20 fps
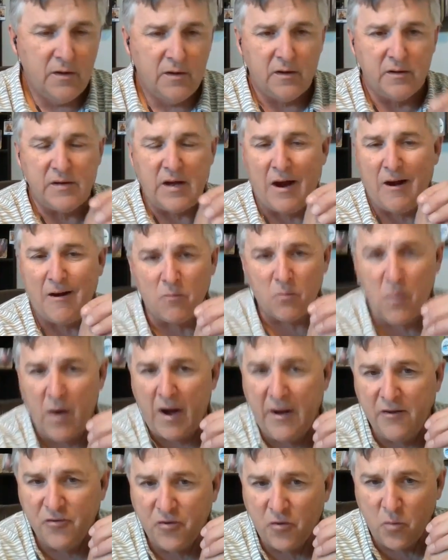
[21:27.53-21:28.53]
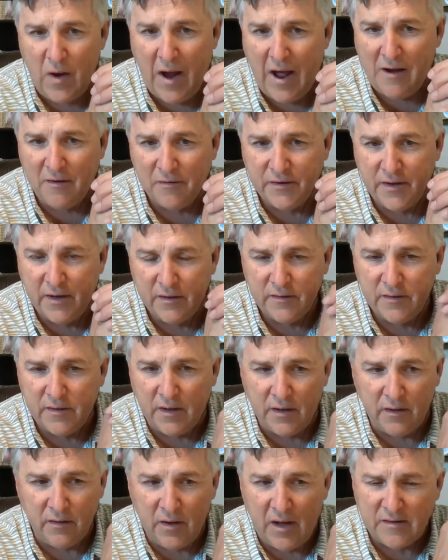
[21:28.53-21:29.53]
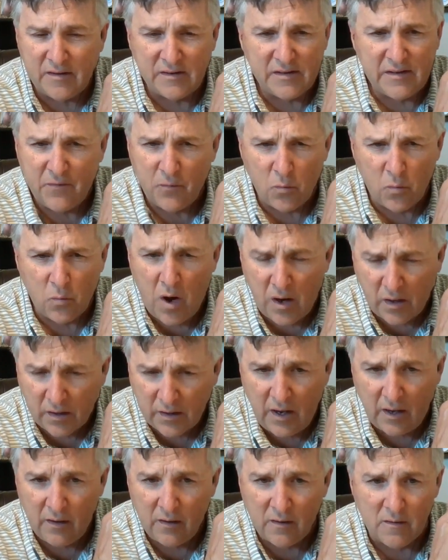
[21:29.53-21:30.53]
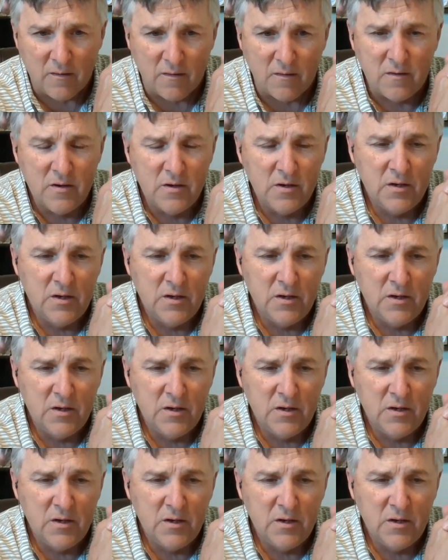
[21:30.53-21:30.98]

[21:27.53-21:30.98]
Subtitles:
entire range around it, lots of different rock color.